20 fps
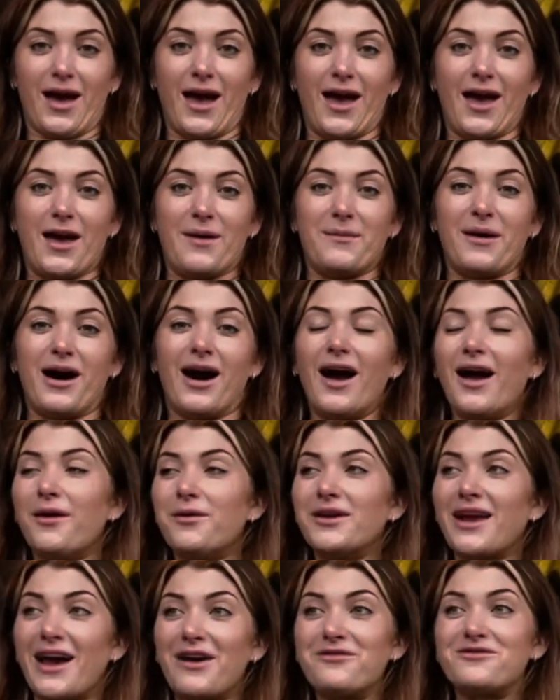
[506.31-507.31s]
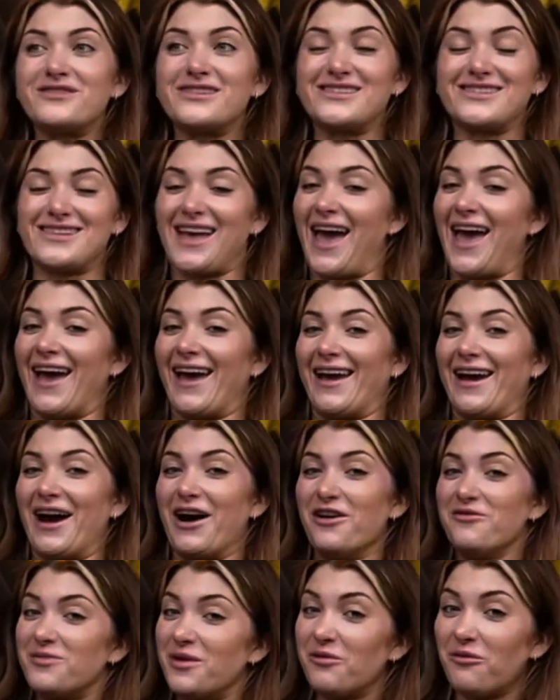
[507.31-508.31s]
I would have to say,
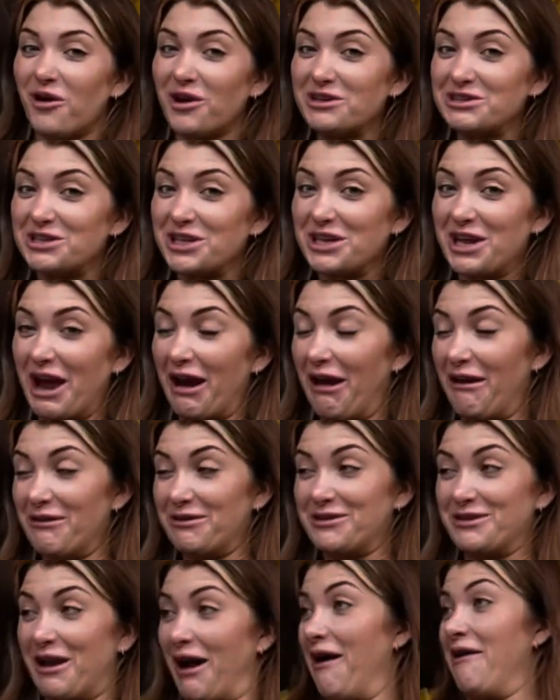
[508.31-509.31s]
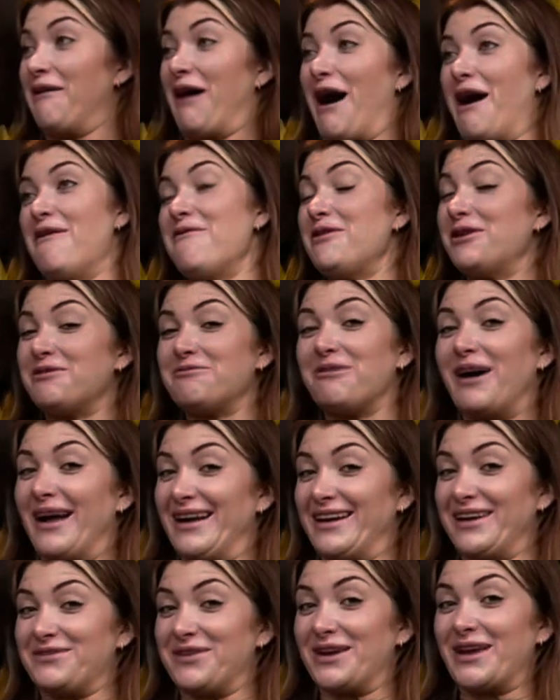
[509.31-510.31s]
I've been watching Yellowstone. I wouldn't
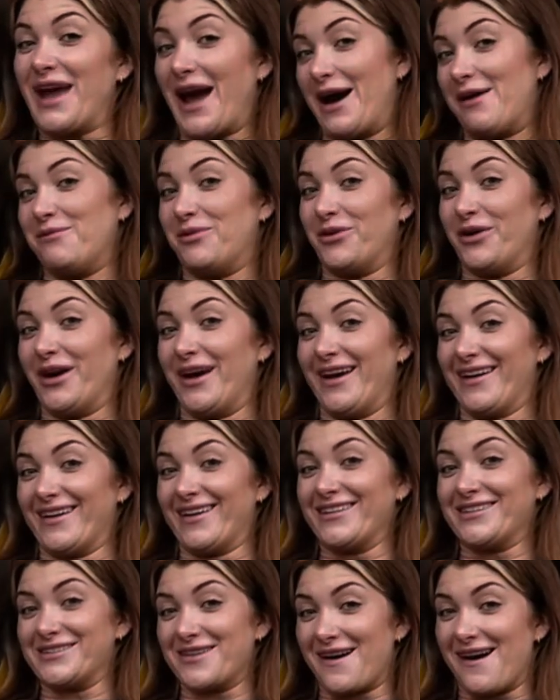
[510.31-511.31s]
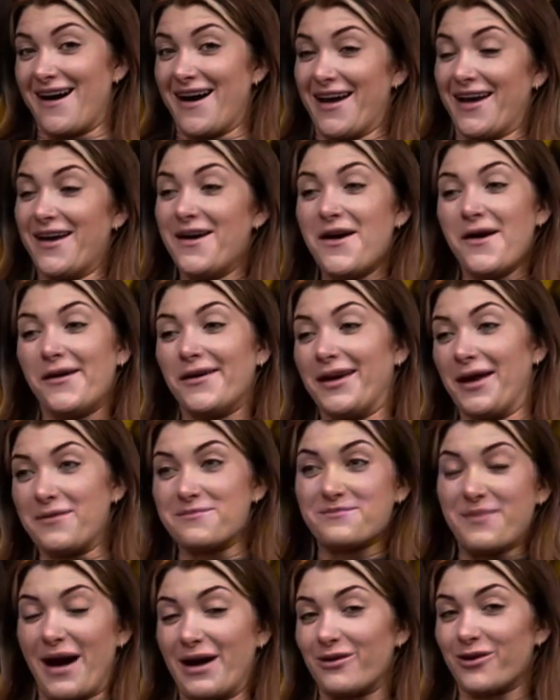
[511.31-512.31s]
mind giving cowboying a try, or
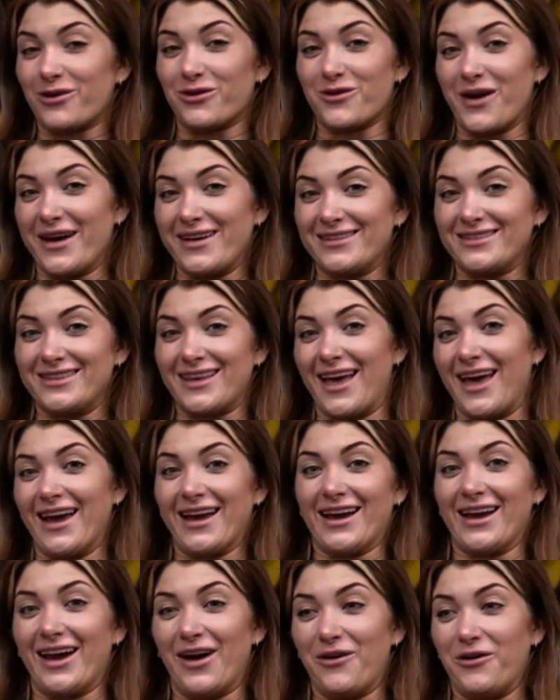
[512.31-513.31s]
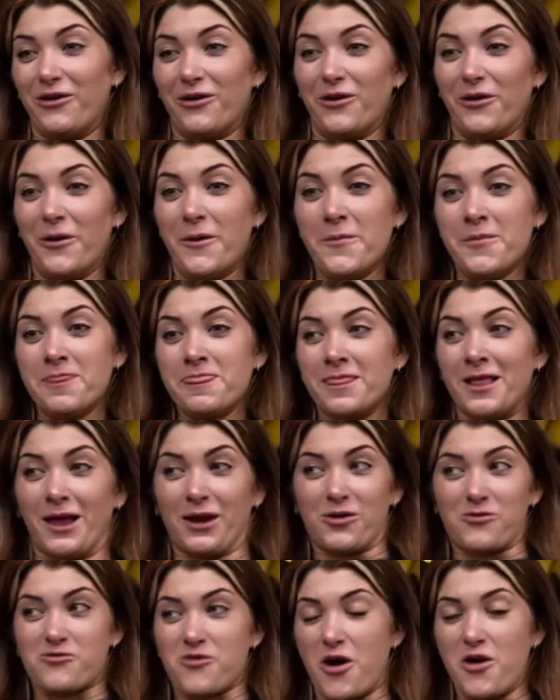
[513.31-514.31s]
like barrel racing, or
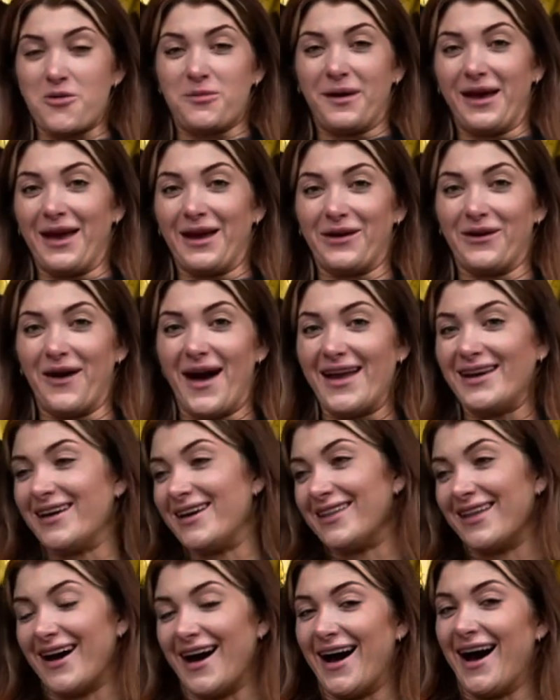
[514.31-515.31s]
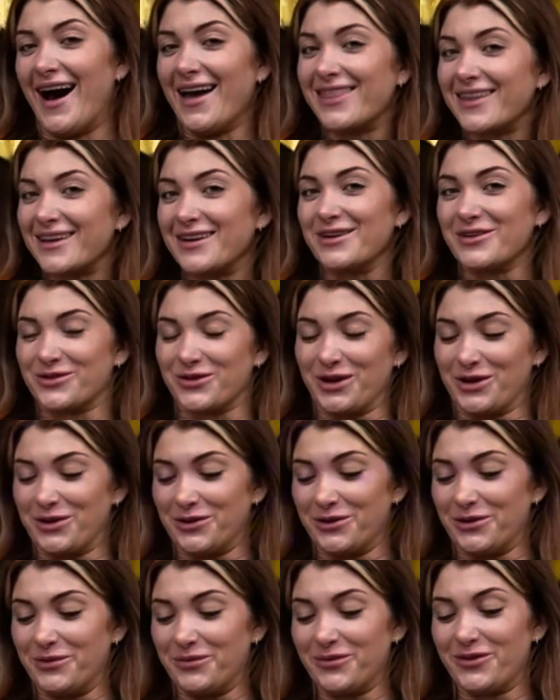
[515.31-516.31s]
like roping, or any of that. I think it looks really
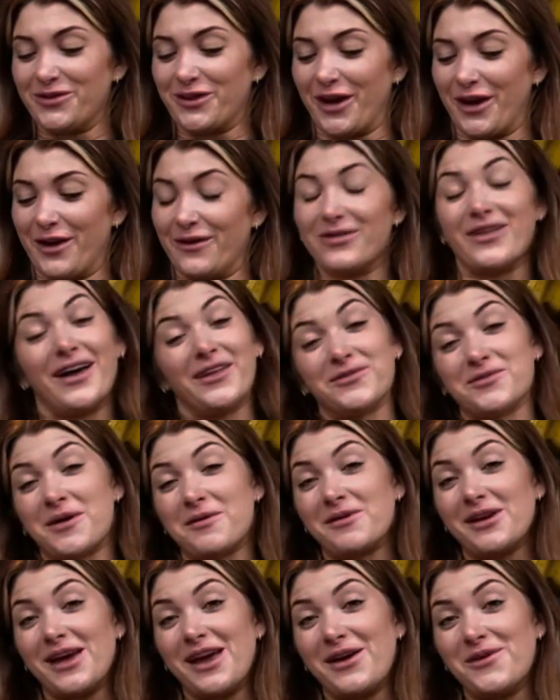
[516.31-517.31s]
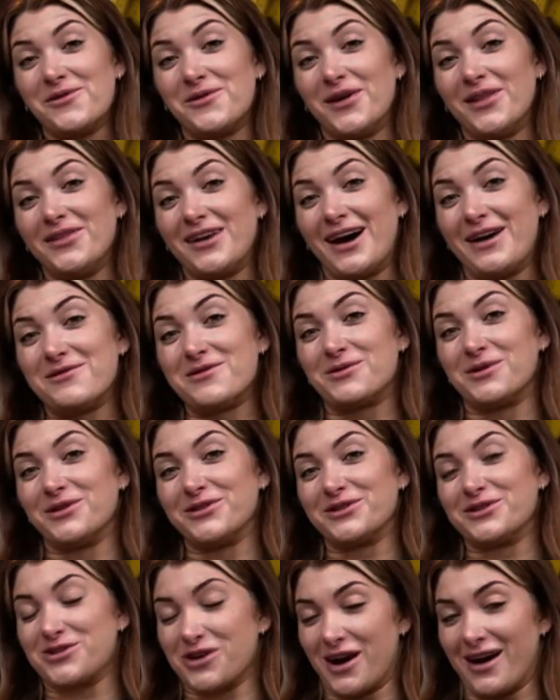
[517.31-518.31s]
cool. So that's probably one that I would
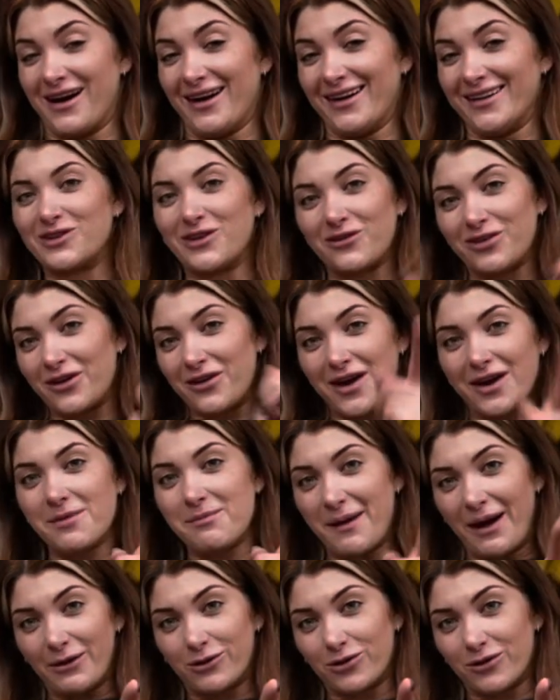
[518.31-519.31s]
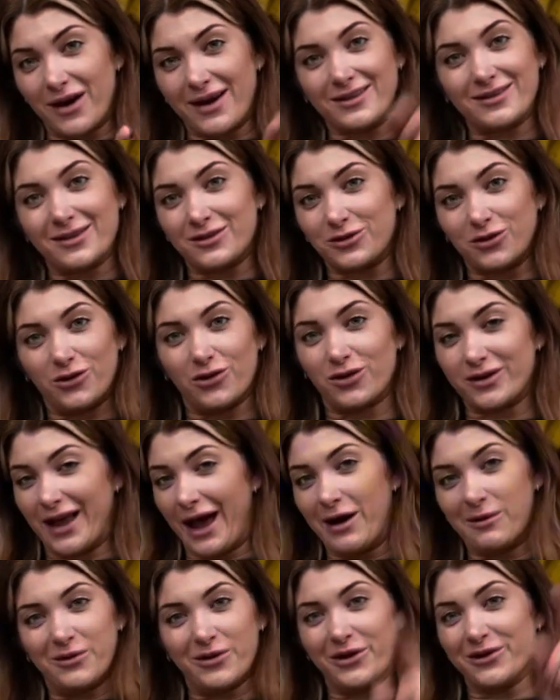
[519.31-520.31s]
want to try. So if there are any barrel racers or
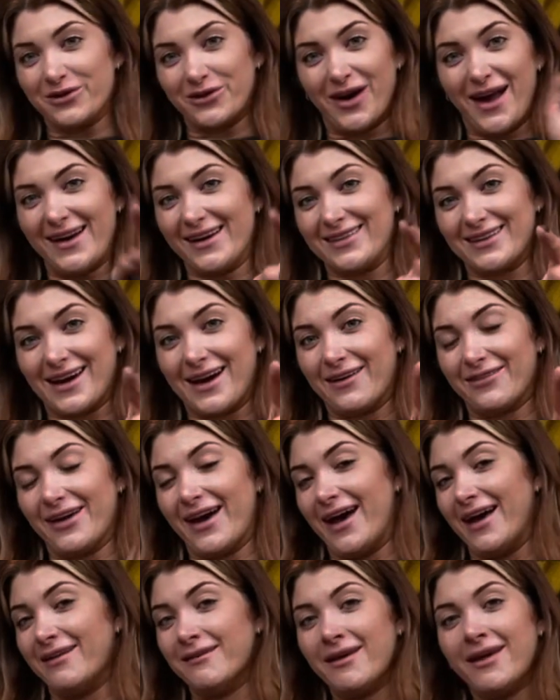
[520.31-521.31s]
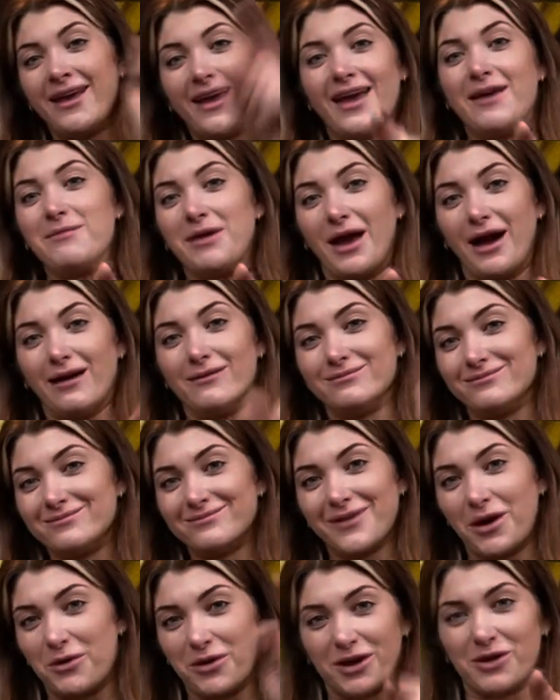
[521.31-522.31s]
cowboys or anything out there, hit me up.
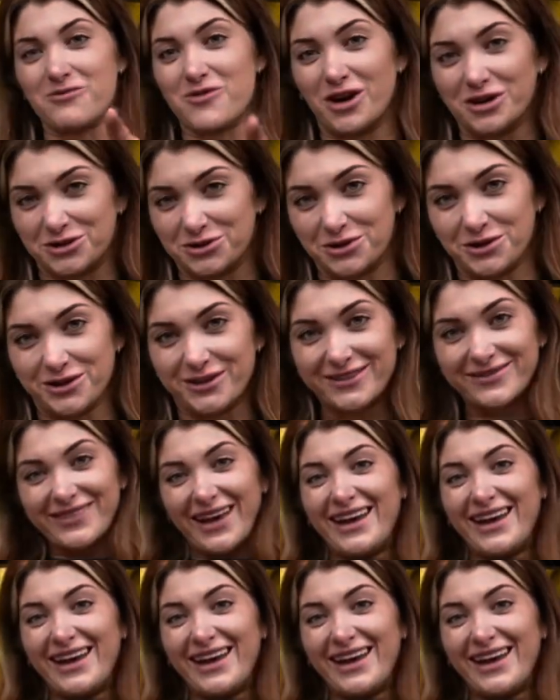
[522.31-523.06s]
I want to come ride your horse.